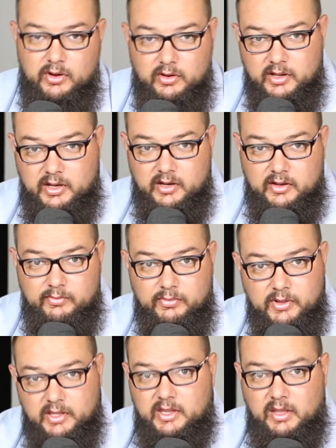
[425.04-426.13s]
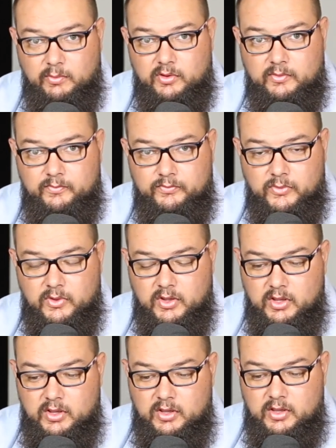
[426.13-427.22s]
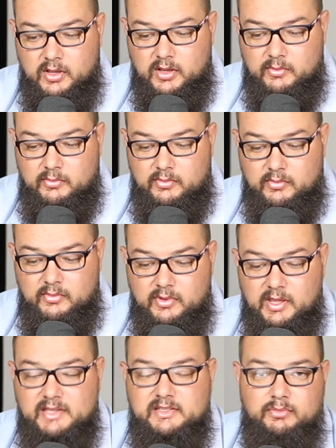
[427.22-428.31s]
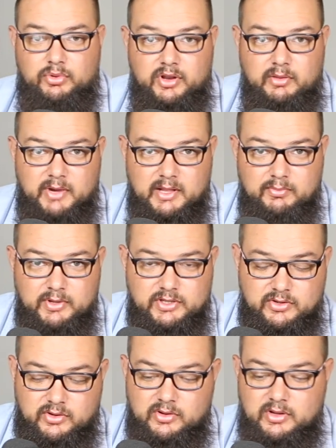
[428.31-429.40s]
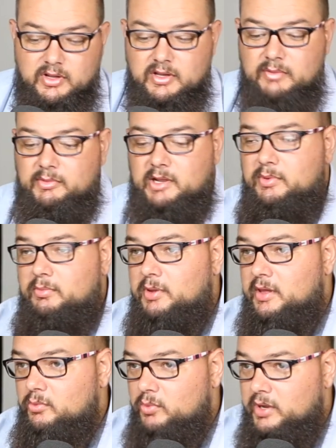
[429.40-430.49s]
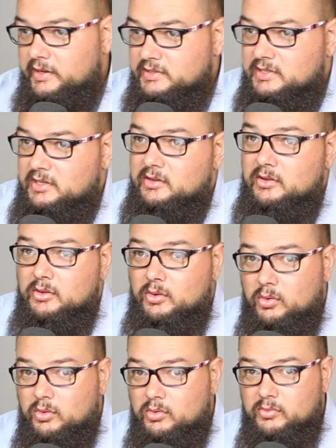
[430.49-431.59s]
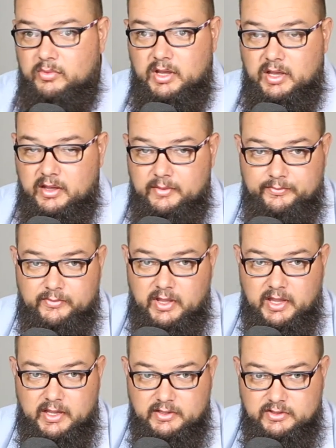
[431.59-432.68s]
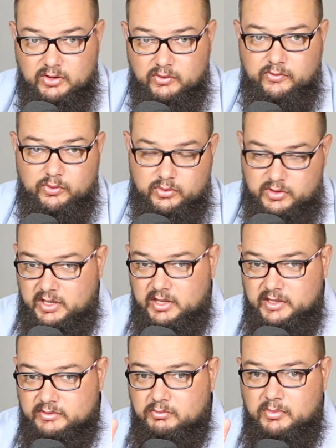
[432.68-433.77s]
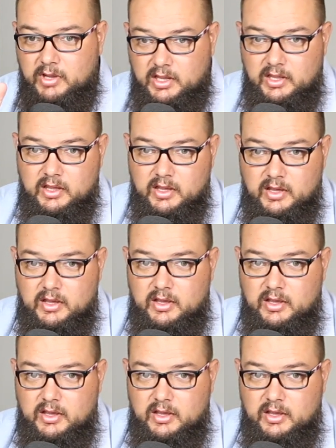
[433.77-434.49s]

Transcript: mirror in the, in the camera. Um, yes, the body might be stronger, it might be better weather seal, and so forth. There is many